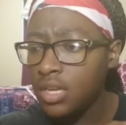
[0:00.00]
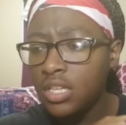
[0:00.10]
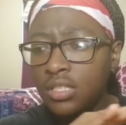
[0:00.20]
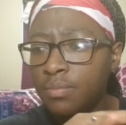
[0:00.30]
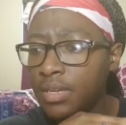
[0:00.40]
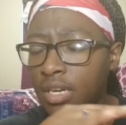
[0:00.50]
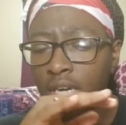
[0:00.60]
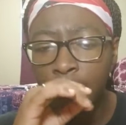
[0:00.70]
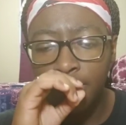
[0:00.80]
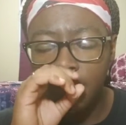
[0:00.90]
it's been a
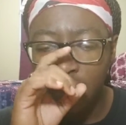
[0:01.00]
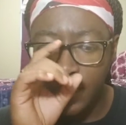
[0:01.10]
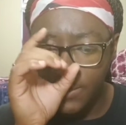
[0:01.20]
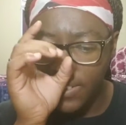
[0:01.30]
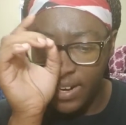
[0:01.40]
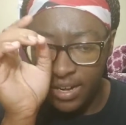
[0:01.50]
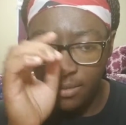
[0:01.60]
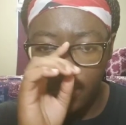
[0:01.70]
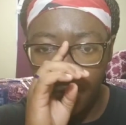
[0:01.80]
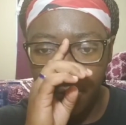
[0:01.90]
couple of times for
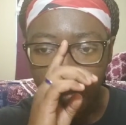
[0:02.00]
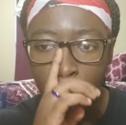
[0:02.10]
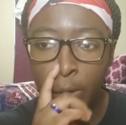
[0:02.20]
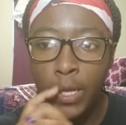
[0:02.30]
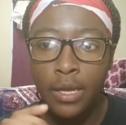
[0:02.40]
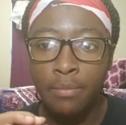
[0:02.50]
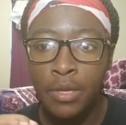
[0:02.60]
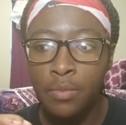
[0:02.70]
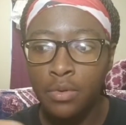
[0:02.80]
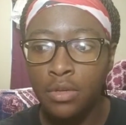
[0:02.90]
that where where we get
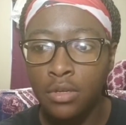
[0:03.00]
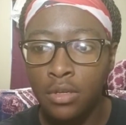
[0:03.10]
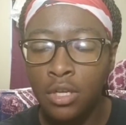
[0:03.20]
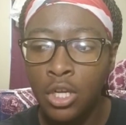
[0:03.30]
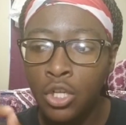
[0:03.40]
people to